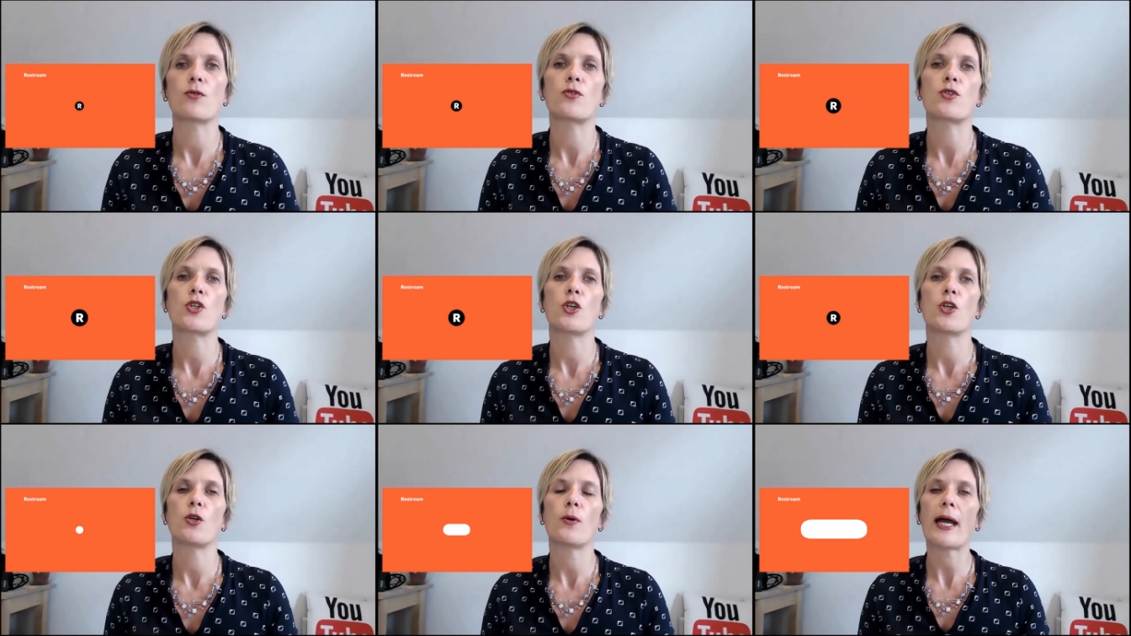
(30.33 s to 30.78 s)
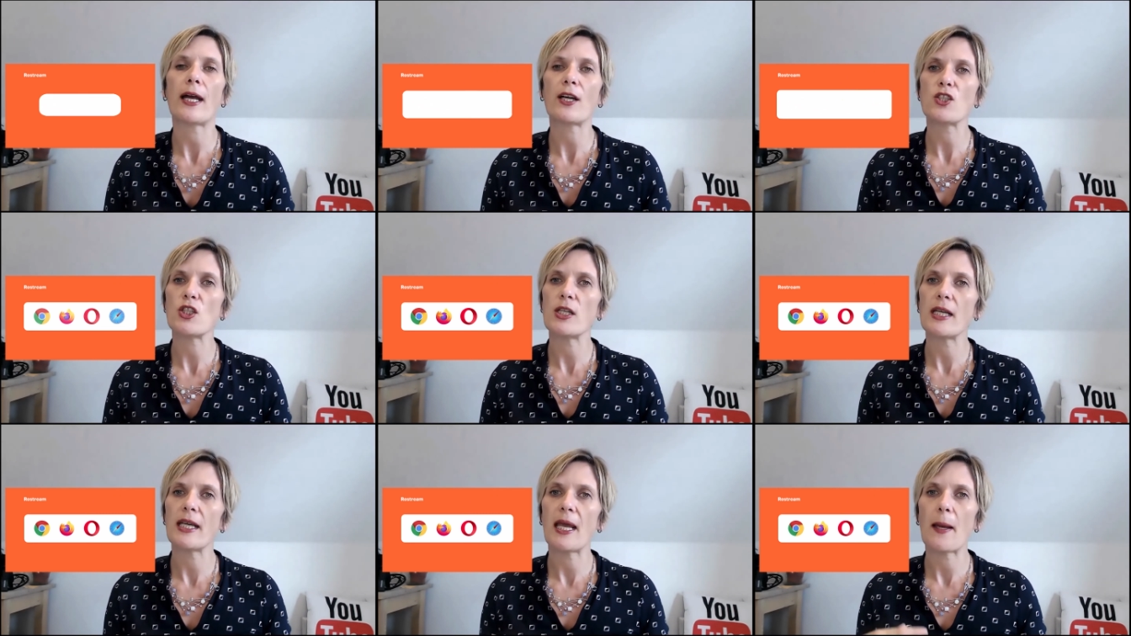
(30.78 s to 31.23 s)
to
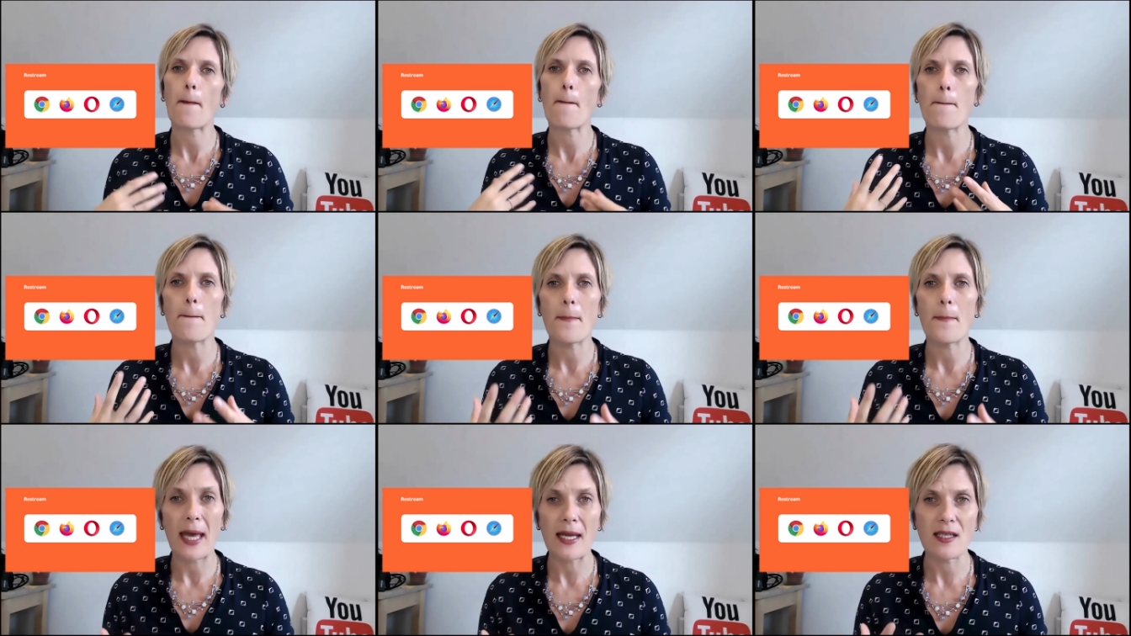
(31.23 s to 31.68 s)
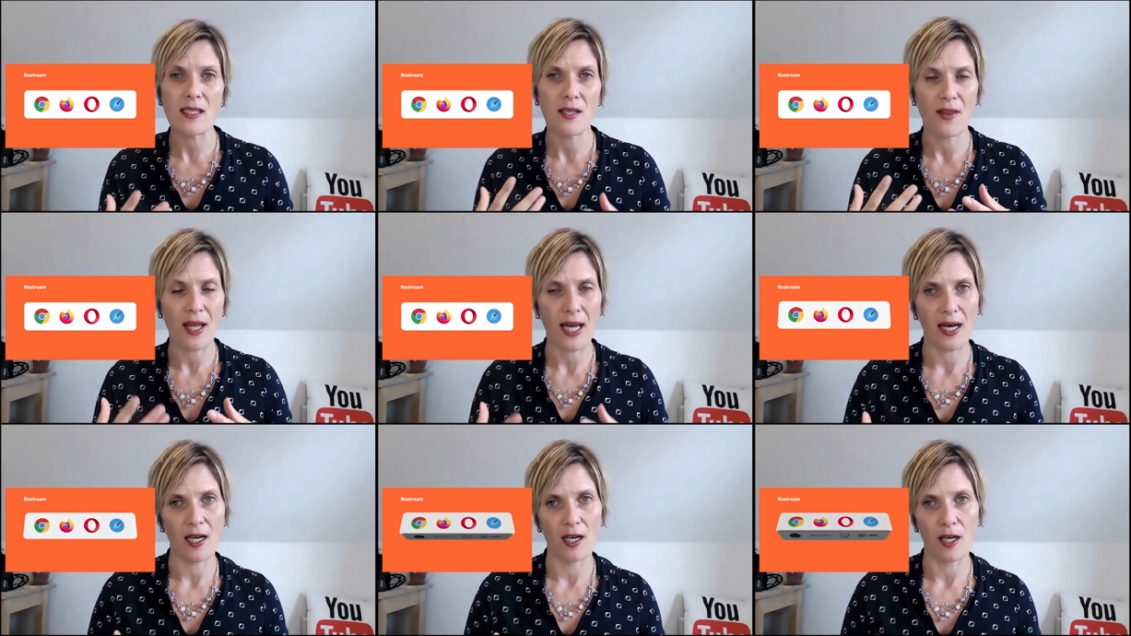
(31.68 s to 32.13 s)
actually embed
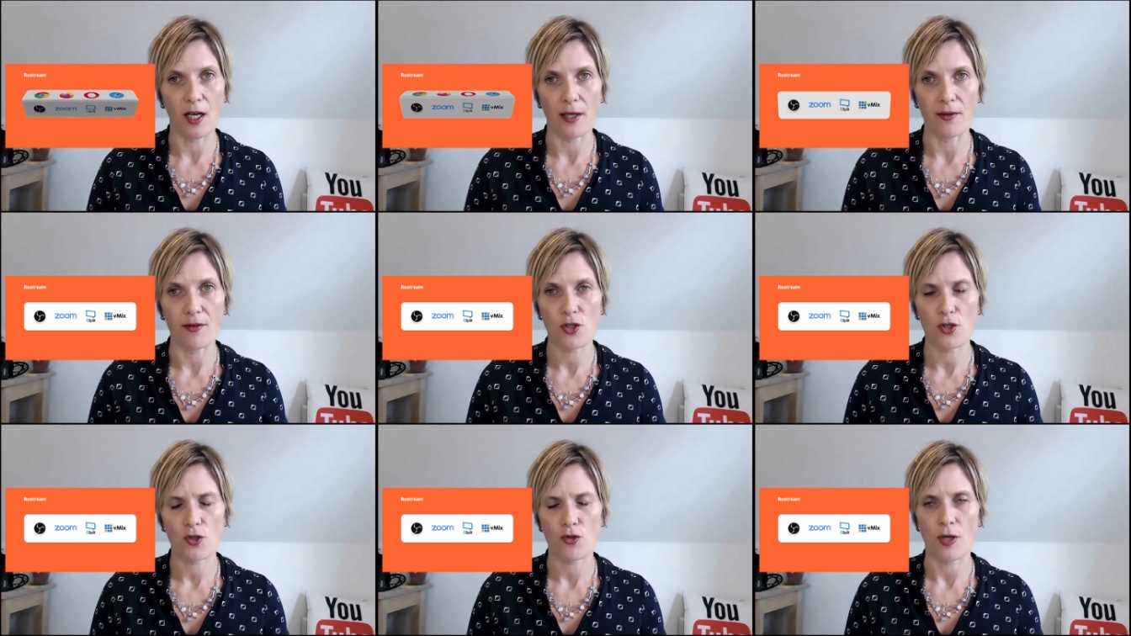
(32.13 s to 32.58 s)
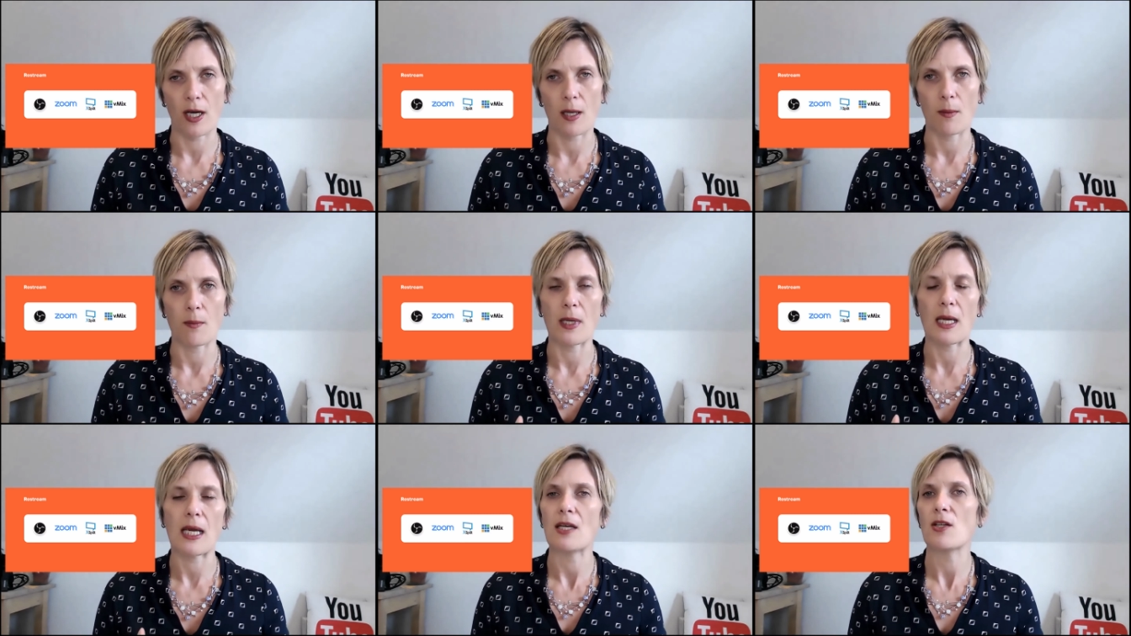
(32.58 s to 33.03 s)
that live
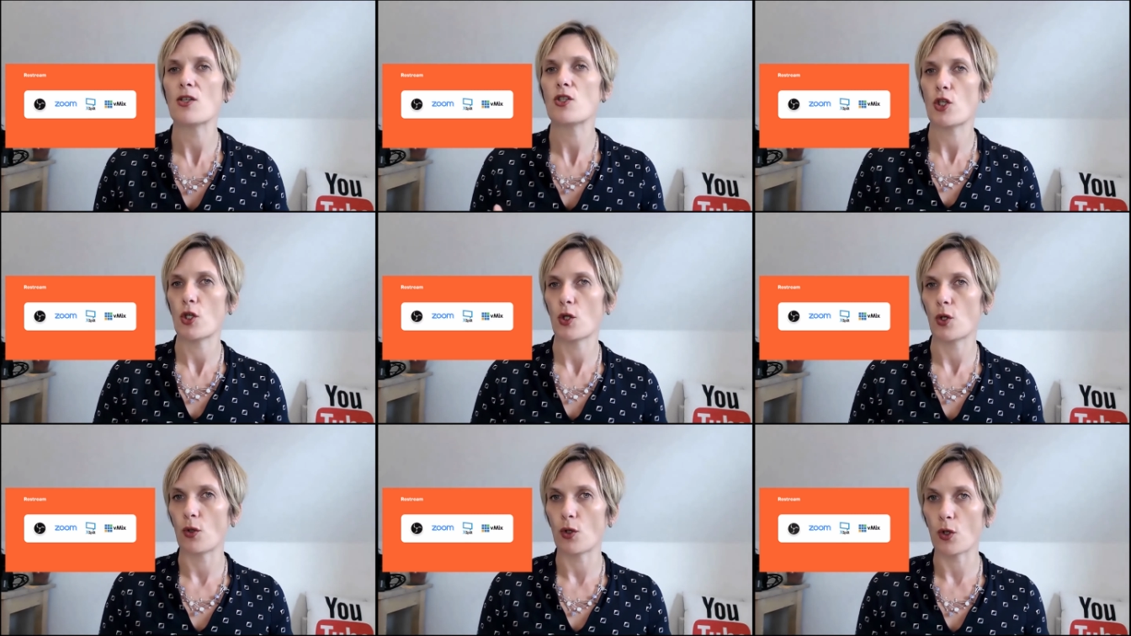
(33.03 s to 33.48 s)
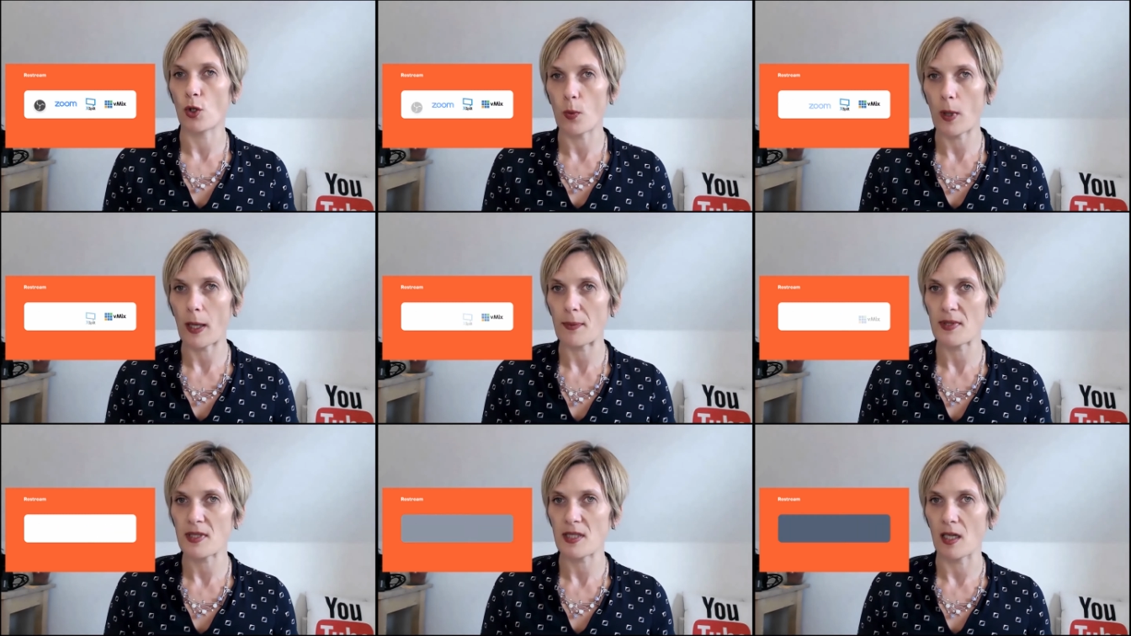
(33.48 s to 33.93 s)
stream into your
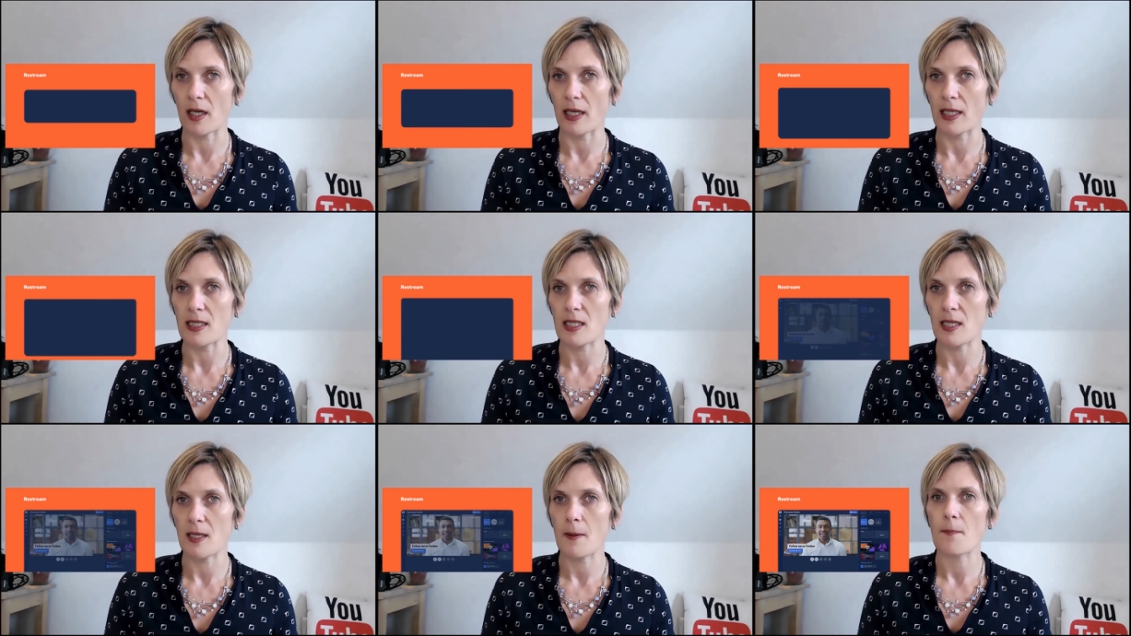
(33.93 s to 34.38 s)
website.